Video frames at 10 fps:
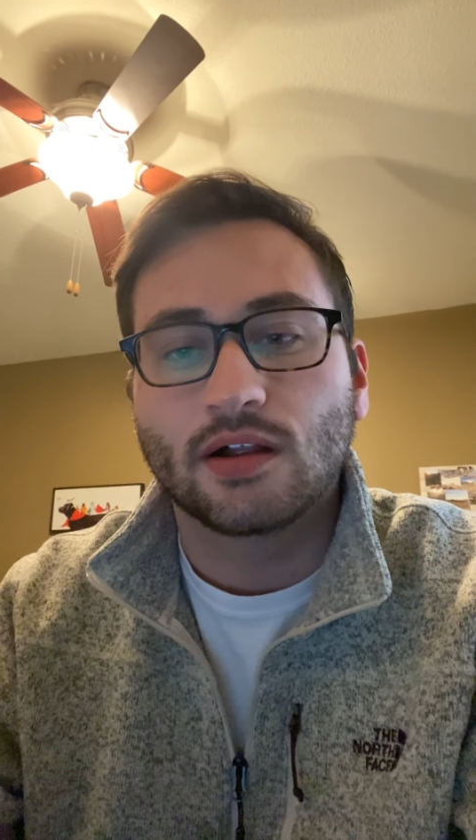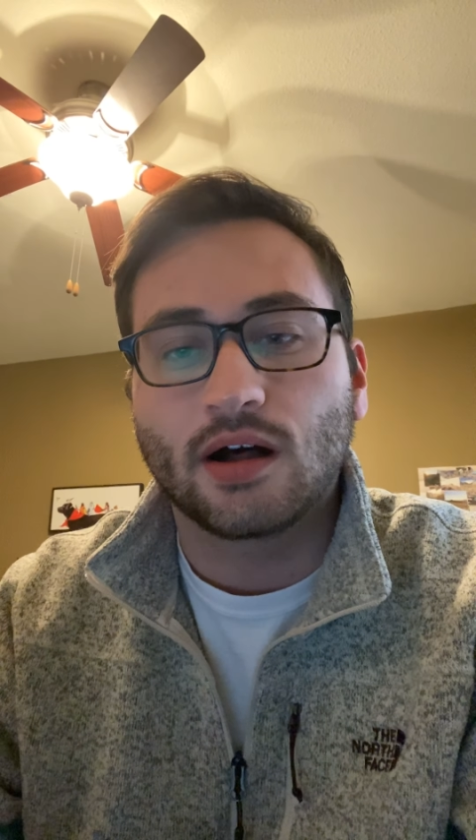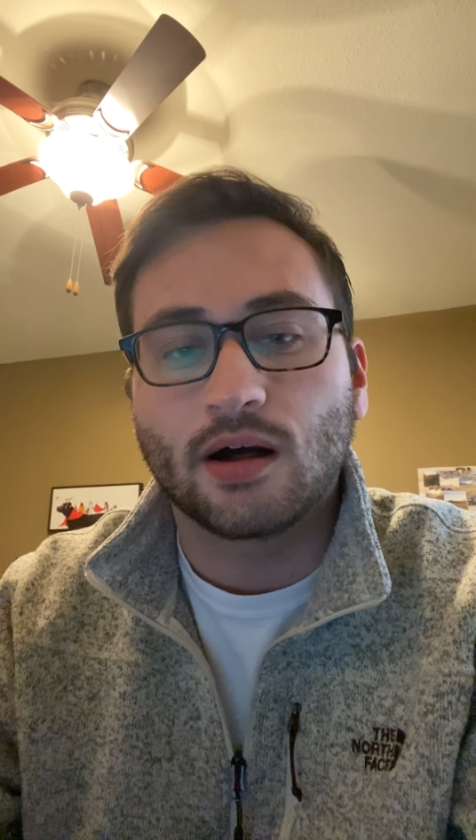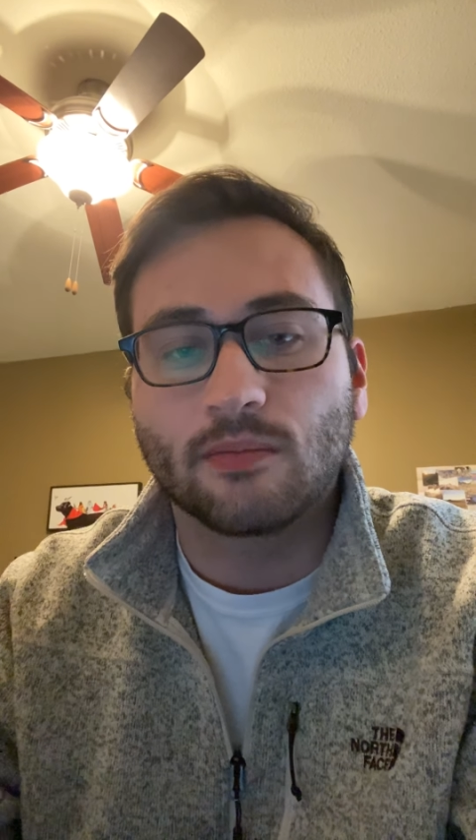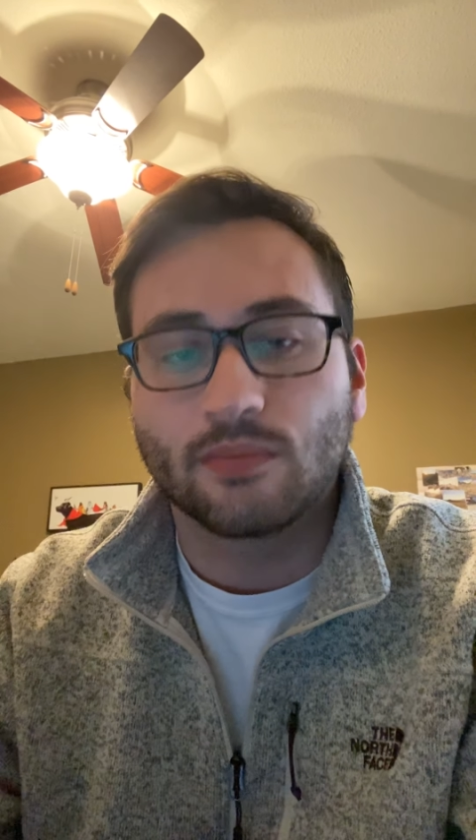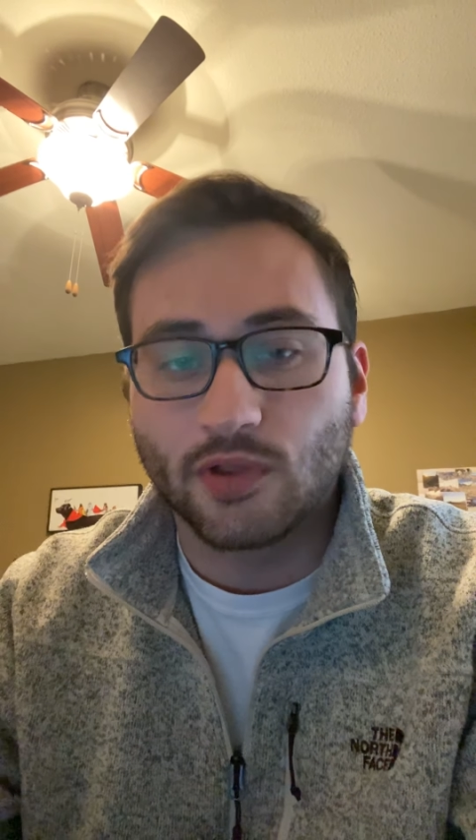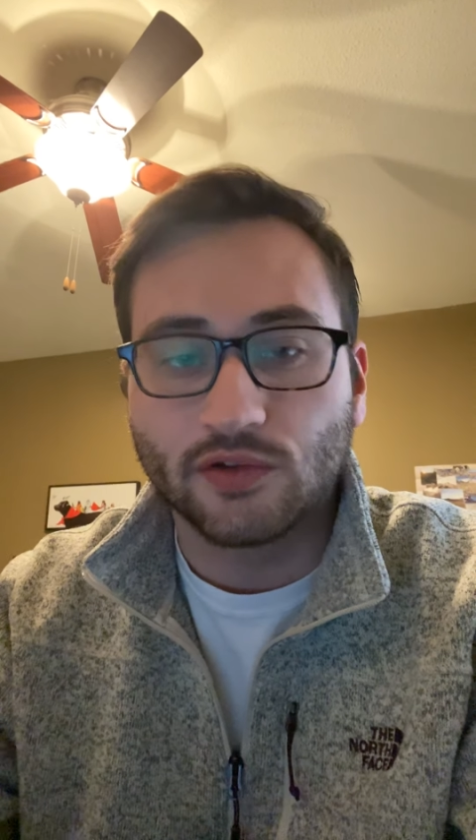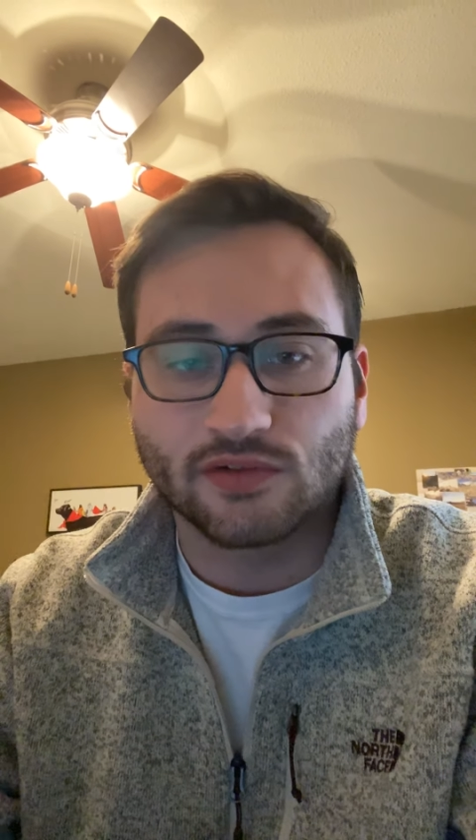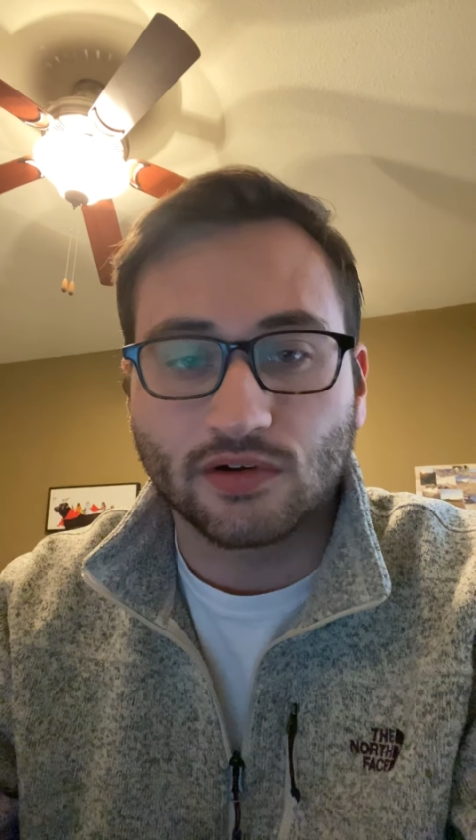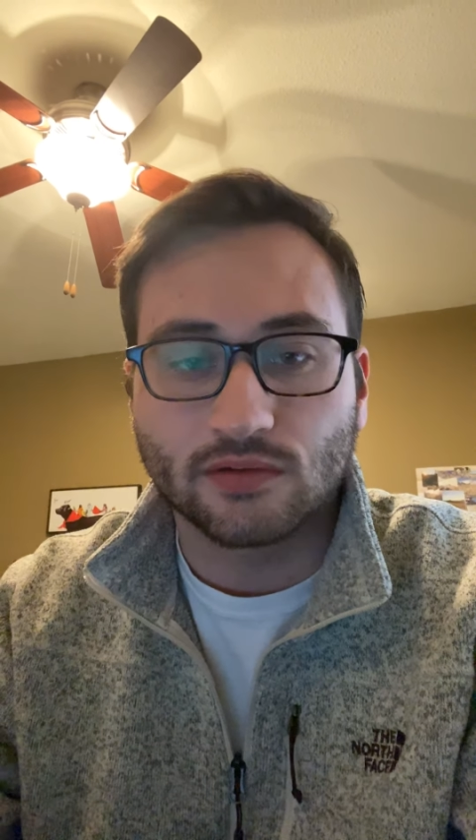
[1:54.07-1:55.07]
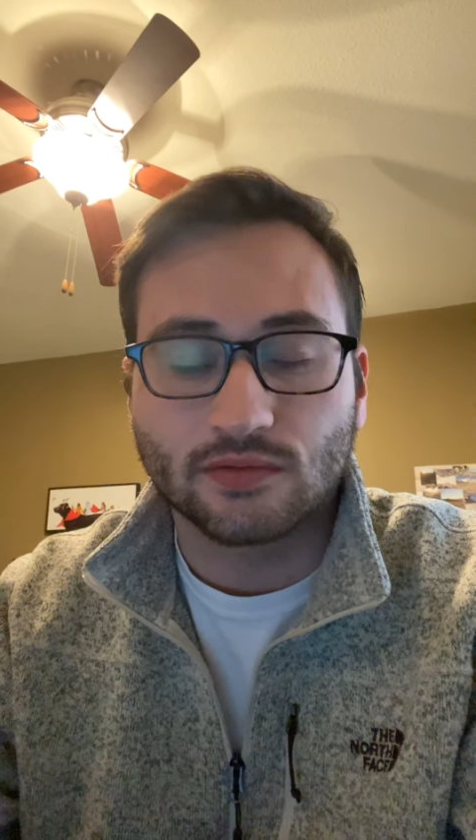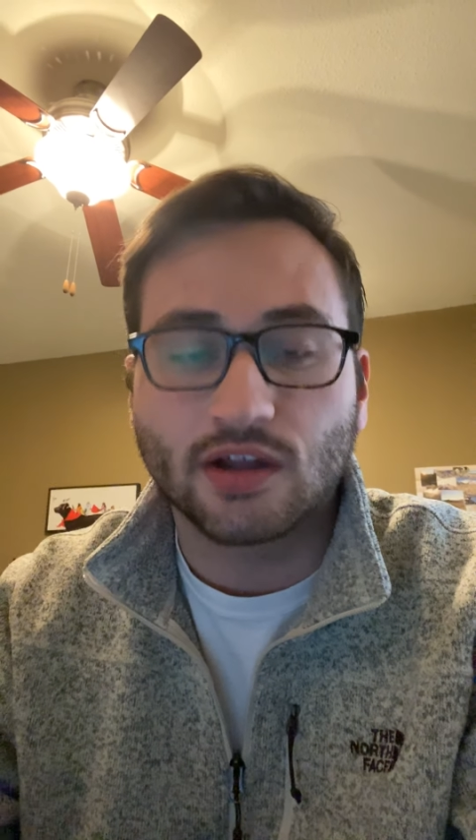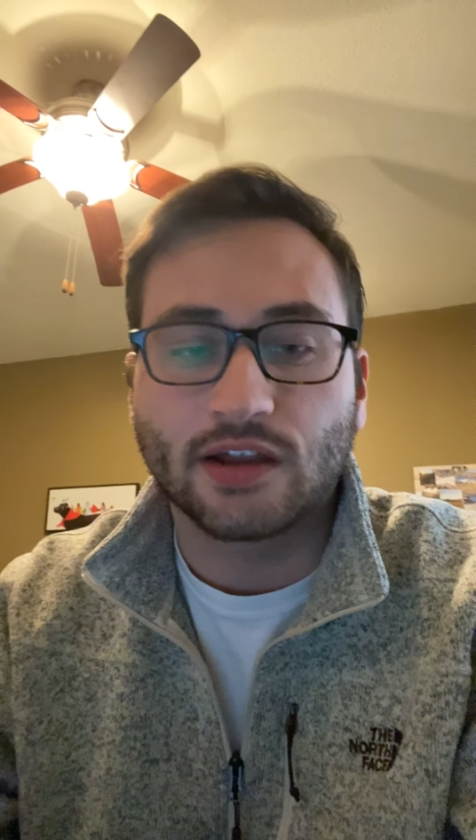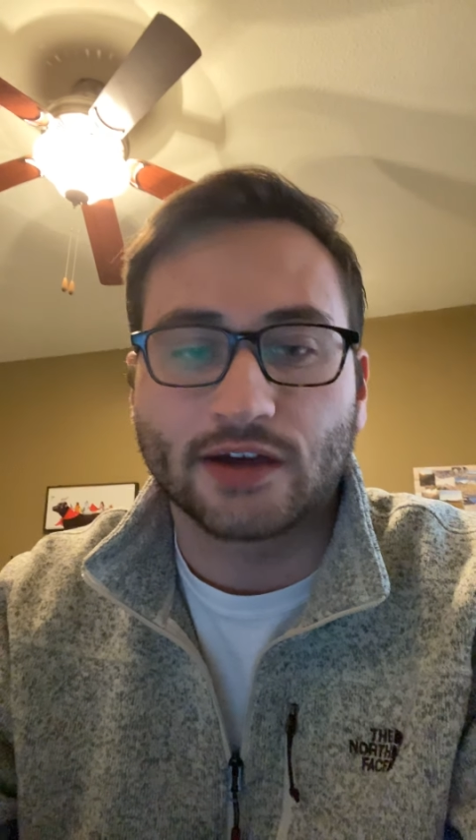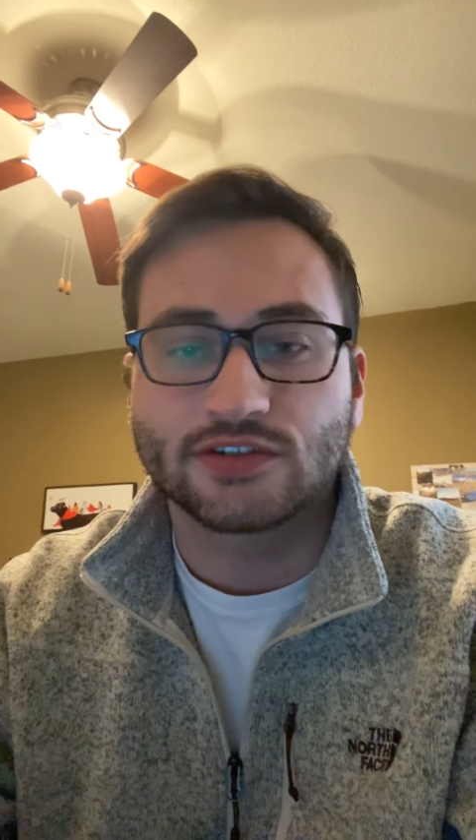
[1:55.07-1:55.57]
Those are
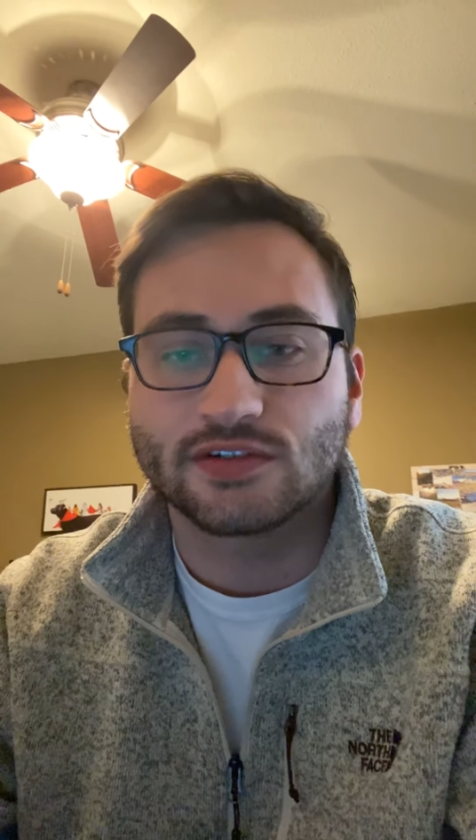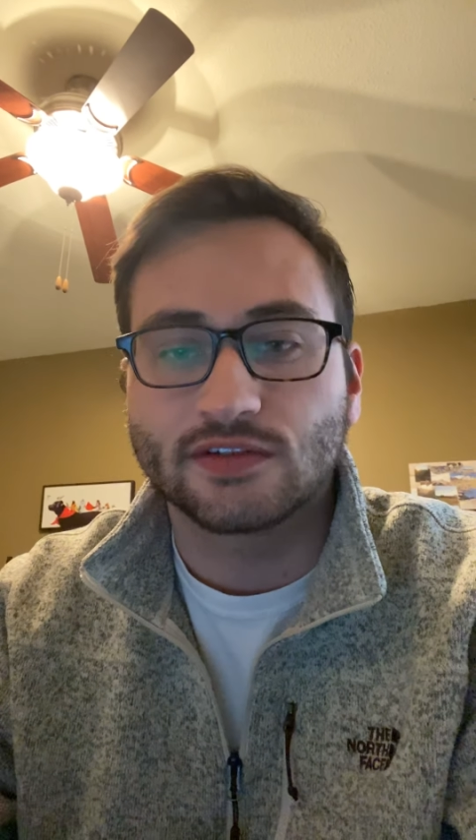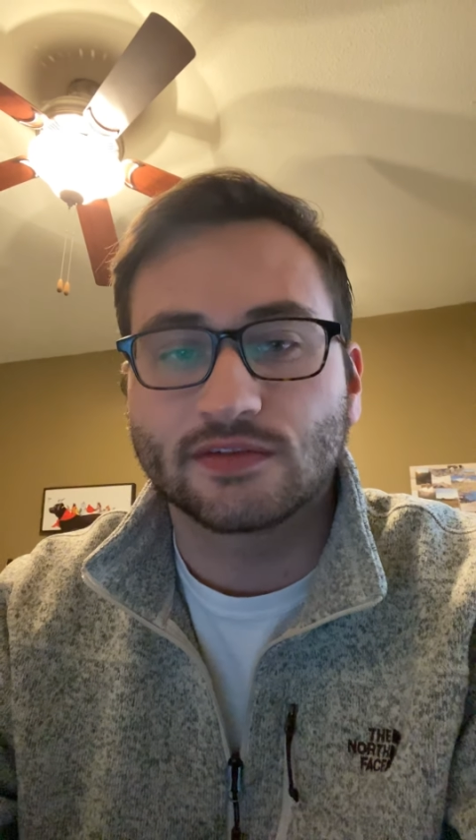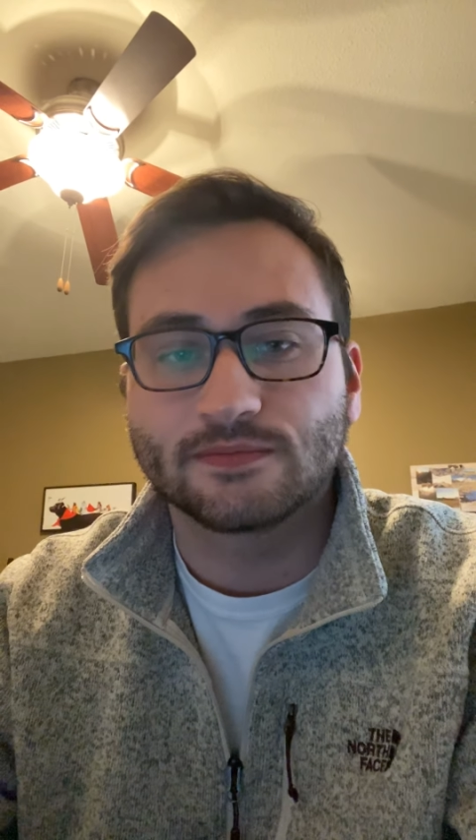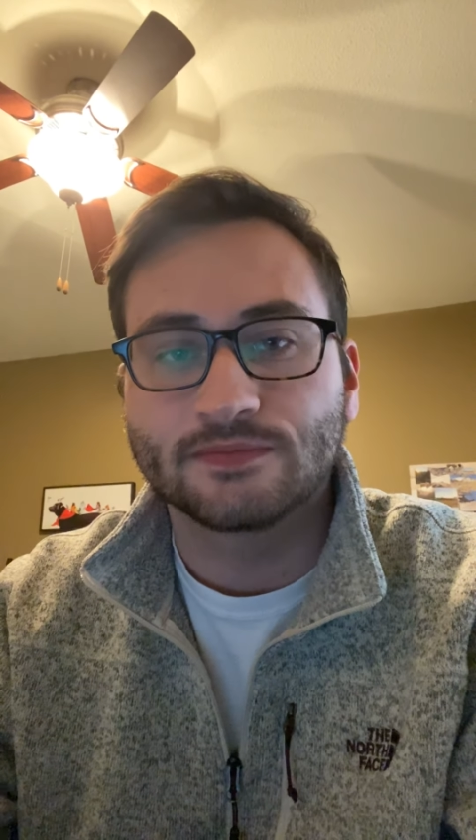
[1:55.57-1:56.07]
collections.